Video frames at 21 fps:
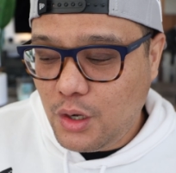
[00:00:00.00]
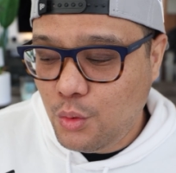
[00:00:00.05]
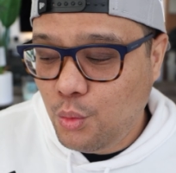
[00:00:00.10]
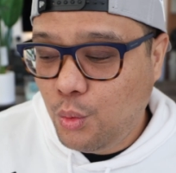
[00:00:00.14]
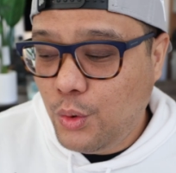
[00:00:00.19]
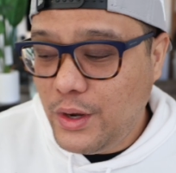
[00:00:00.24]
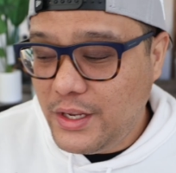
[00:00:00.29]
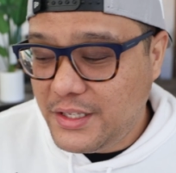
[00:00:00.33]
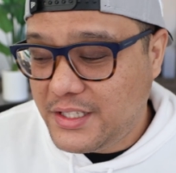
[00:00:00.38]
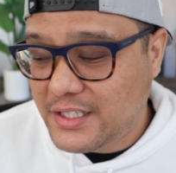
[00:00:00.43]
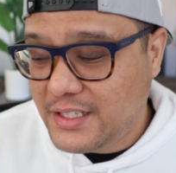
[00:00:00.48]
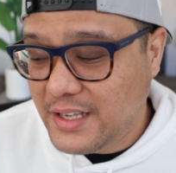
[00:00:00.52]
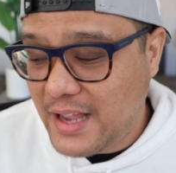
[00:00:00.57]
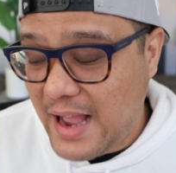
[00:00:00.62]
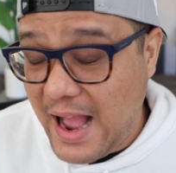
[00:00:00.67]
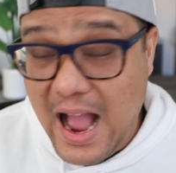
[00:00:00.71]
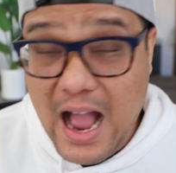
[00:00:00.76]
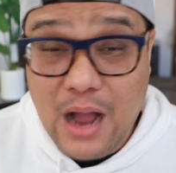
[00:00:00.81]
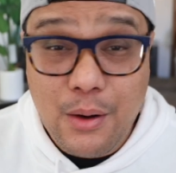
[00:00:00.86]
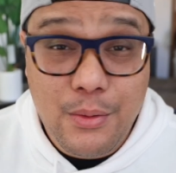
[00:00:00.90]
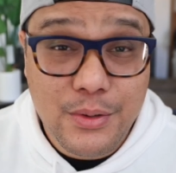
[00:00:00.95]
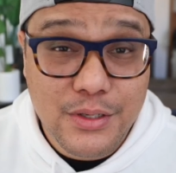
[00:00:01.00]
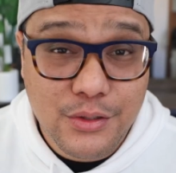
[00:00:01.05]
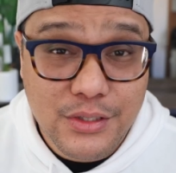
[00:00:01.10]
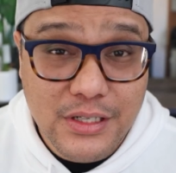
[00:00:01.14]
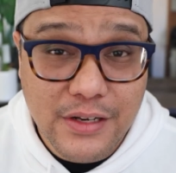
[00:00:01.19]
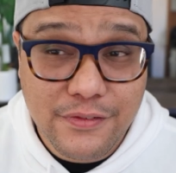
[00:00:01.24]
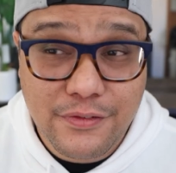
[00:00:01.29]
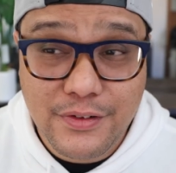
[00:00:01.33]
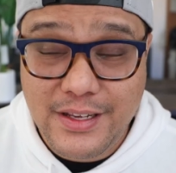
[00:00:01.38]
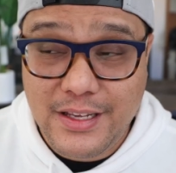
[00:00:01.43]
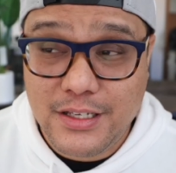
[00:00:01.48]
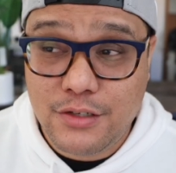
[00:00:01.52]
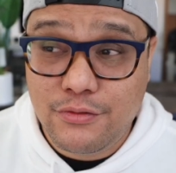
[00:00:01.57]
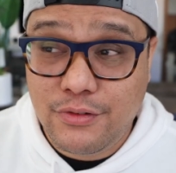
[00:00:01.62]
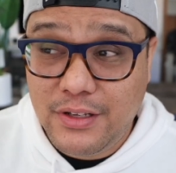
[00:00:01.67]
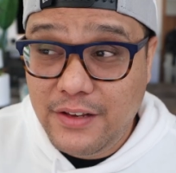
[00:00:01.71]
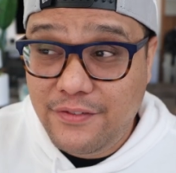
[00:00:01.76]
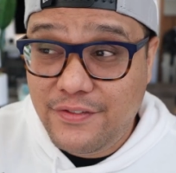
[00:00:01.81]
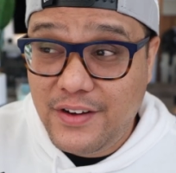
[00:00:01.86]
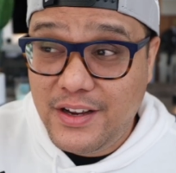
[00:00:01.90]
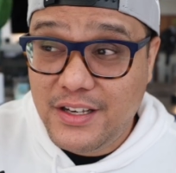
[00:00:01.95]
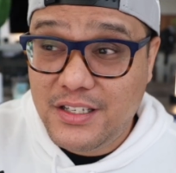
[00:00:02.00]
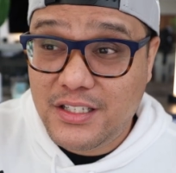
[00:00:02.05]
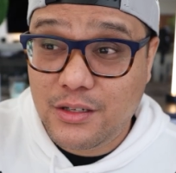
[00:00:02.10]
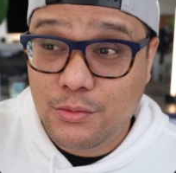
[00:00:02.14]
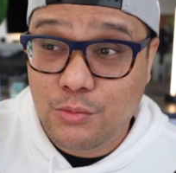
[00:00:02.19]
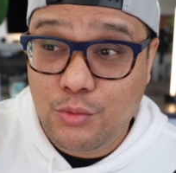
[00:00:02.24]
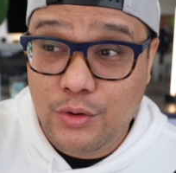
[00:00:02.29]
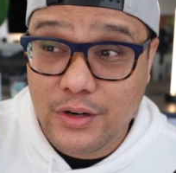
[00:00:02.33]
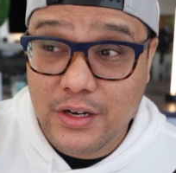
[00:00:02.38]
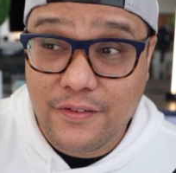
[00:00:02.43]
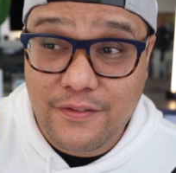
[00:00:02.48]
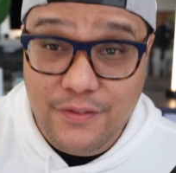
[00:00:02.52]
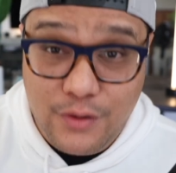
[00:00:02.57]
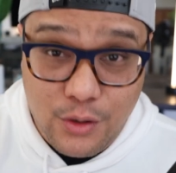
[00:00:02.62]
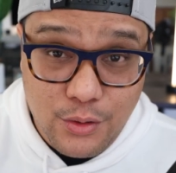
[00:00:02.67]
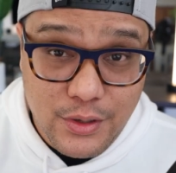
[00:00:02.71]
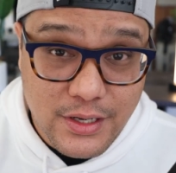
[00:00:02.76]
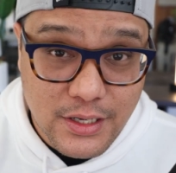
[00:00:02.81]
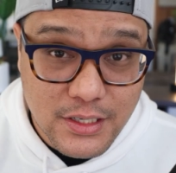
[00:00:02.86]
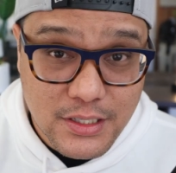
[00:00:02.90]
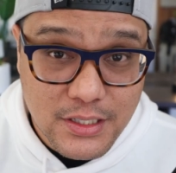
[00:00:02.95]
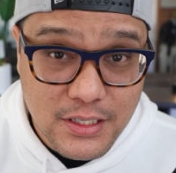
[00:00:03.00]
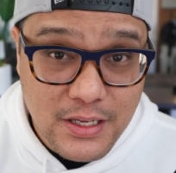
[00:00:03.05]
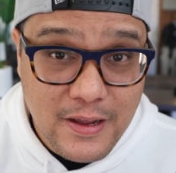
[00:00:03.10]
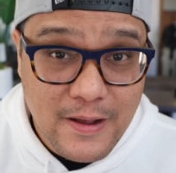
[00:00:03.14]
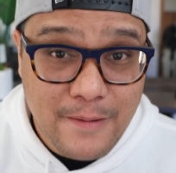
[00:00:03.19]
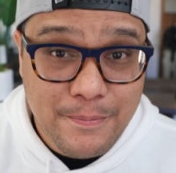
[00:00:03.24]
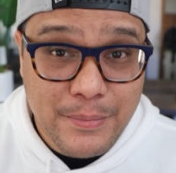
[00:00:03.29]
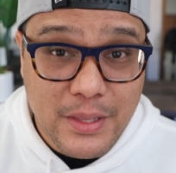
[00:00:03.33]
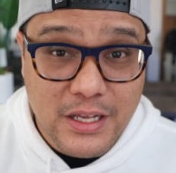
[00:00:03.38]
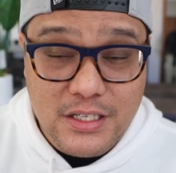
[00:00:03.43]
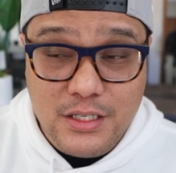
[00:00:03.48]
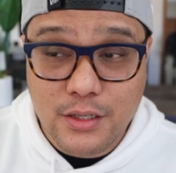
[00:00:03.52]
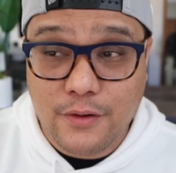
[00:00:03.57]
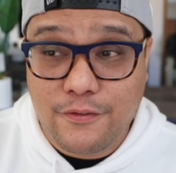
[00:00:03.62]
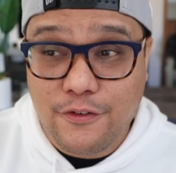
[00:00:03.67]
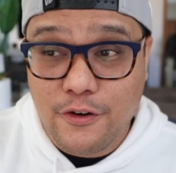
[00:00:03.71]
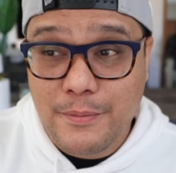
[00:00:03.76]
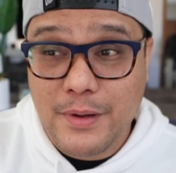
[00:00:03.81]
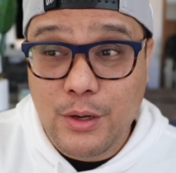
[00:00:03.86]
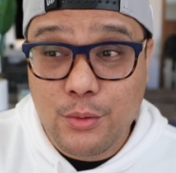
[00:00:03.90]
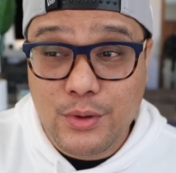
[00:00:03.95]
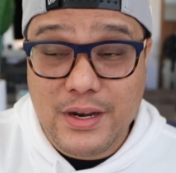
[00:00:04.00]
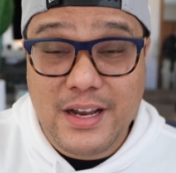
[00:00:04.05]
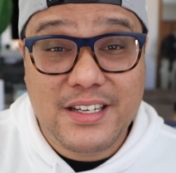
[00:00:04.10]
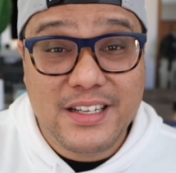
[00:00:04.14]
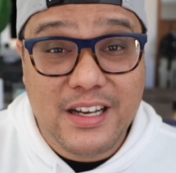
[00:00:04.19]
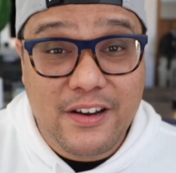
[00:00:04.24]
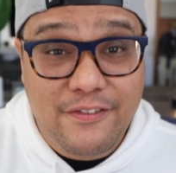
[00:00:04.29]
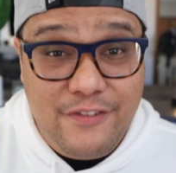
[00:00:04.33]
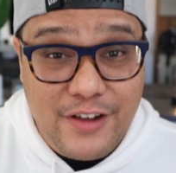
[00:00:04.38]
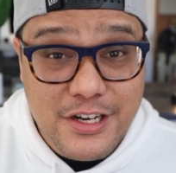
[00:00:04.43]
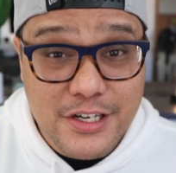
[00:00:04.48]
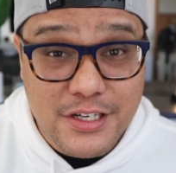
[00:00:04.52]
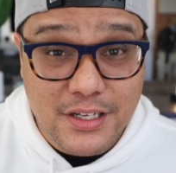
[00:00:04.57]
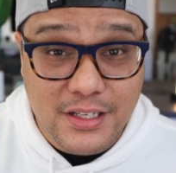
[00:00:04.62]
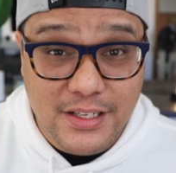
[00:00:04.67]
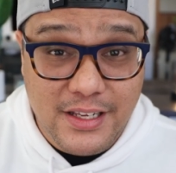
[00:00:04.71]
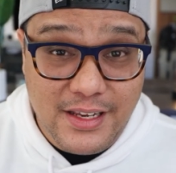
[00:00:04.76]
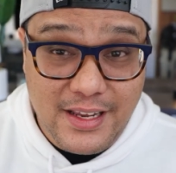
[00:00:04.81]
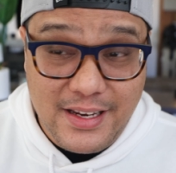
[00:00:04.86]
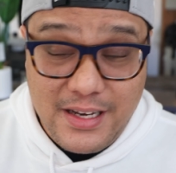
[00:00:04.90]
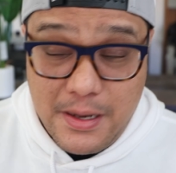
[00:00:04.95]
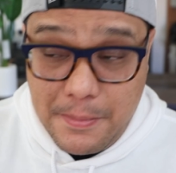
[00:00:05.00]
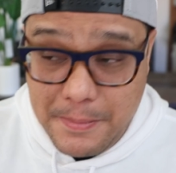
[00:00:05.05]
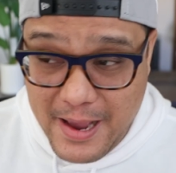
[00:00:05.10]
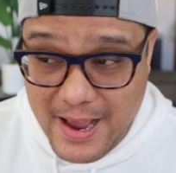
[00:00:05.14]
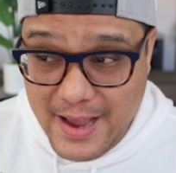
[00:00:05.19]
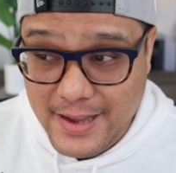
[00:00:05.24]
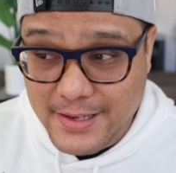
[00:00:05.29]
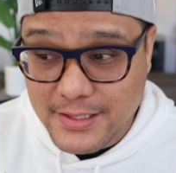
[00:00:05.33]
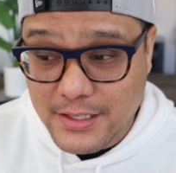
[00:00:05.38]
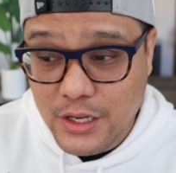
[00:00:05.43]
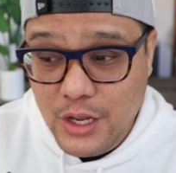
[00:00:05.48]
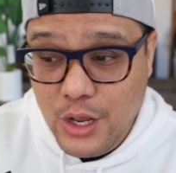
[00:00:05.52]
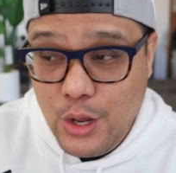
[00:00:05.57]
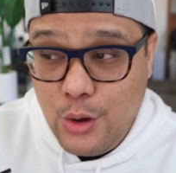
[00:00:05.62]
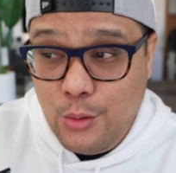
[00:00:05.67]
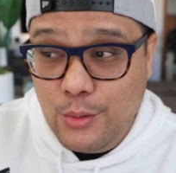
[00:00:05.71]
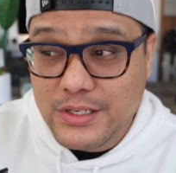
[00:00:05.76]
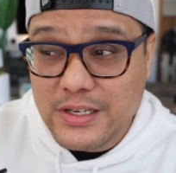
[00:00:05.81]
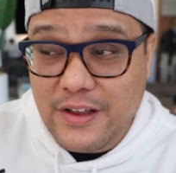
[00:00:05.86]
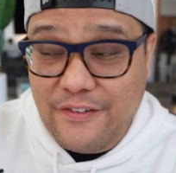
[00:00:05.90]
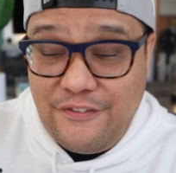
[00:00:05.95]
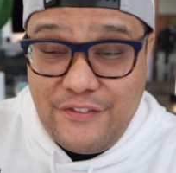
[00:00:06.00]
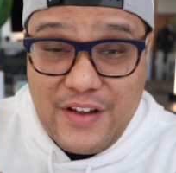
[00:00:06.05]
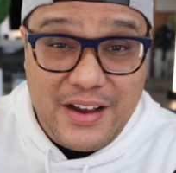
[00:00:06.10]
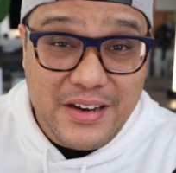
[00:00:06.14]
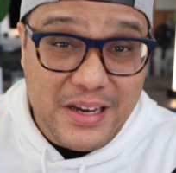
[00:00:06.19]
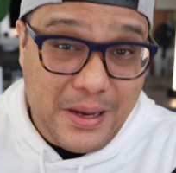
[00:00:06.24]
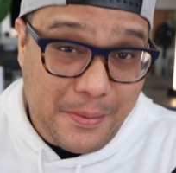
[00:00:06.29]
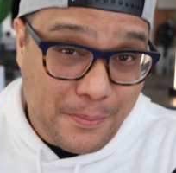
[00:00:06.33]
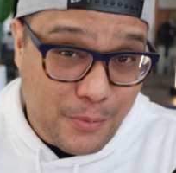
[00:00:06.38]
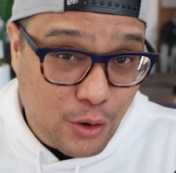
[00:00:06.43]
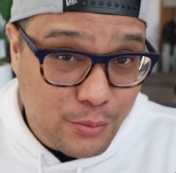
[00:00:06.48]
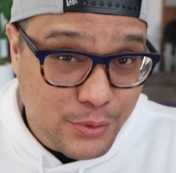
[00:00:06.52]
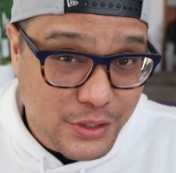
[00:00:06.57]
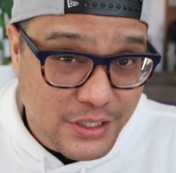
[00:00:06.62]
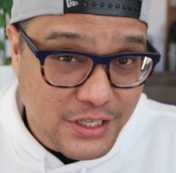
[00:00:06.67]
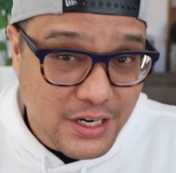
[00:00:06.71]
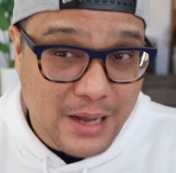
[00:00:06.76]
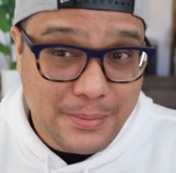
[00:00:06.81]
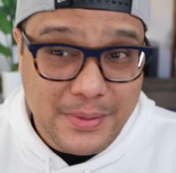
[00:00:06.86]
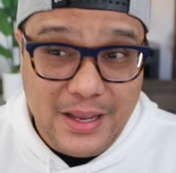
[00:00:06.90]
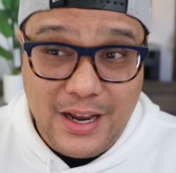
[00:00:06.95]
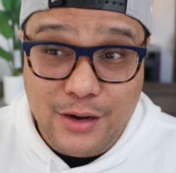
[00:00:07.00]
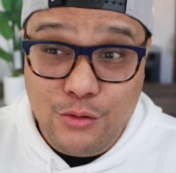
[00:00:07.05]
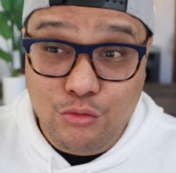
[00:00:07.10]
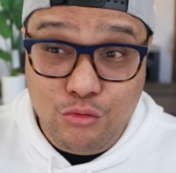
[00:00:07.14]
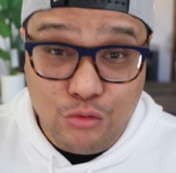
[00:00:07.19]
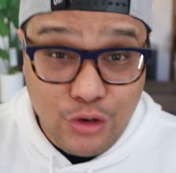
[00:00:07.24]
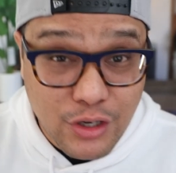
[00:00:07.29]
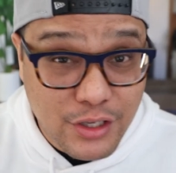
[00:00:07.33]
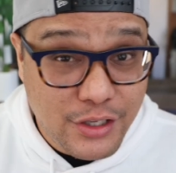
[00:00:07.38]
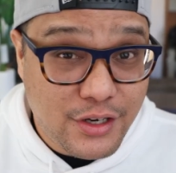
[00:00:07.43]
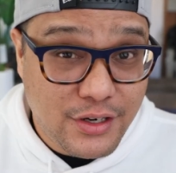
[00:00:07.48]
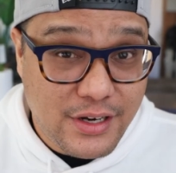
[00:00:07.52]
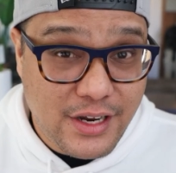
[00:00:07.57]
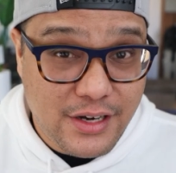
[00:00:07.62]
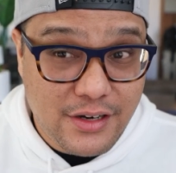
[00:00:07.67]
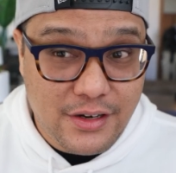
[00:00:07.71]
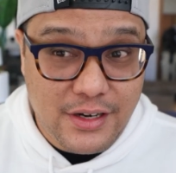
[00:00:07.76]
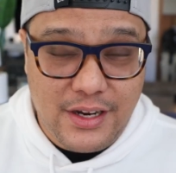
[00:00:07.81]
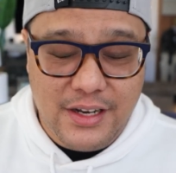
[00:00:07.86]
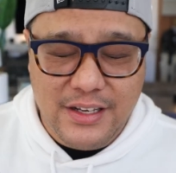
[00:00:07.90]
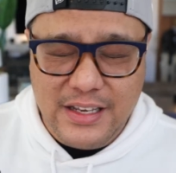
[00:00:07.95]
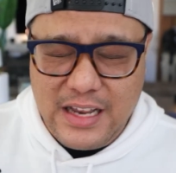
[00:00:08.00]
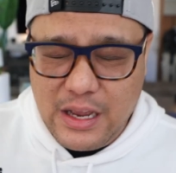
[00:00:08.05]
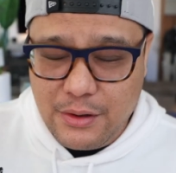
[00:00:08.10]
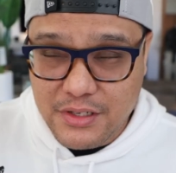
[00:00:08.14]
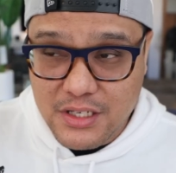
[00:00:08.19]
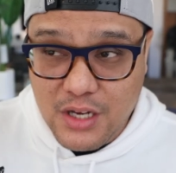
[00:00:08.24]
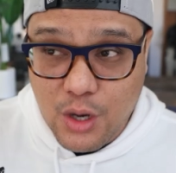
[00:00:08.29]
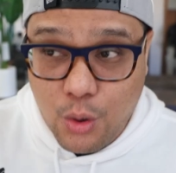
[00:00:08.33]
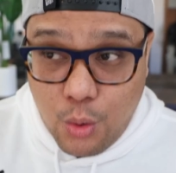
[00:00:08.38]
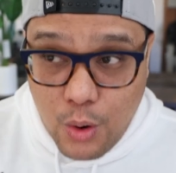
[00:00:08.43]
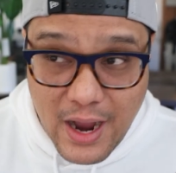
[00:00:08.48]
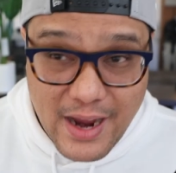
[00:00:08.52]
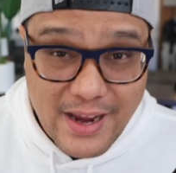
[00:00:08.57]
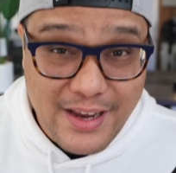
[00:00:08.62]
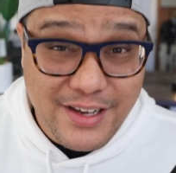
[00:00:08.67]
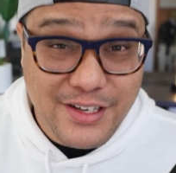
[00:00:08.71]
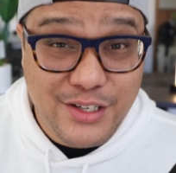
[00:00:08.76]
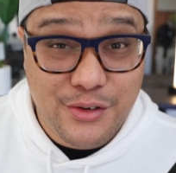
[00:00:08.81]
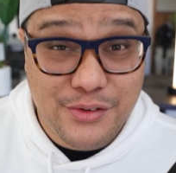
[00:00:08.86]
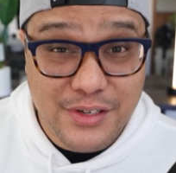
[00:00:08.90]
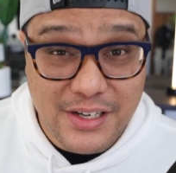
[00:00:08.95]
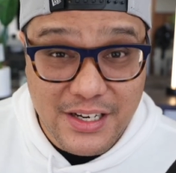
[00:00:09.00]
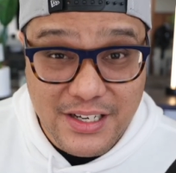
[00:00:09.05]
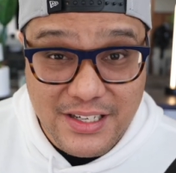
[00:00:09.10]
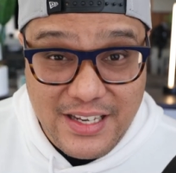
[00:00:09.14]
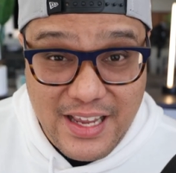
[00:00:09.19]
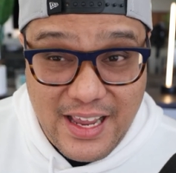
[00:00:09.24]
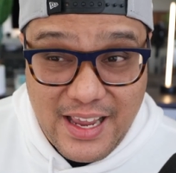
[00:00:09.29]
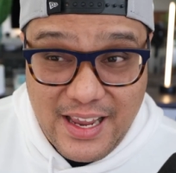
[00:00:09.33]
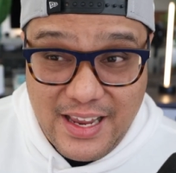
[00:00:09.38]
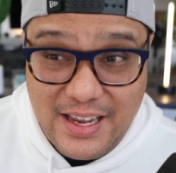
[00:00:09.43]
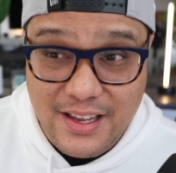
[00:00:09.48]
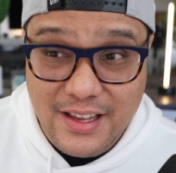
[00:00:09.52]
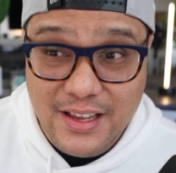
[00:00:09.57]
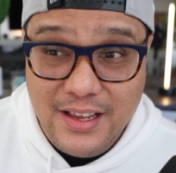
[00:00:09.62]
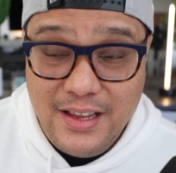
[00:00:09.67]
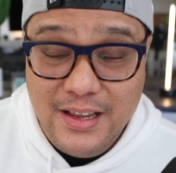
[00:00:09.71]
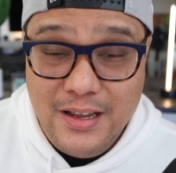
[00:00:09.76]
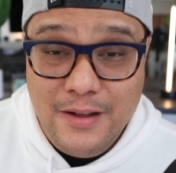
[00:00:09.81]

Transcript: what I would do differently is really find somewhere to focus. And so for me, what I did eventually in the past was I found a boba shop that had really good internet that was quiet during the day.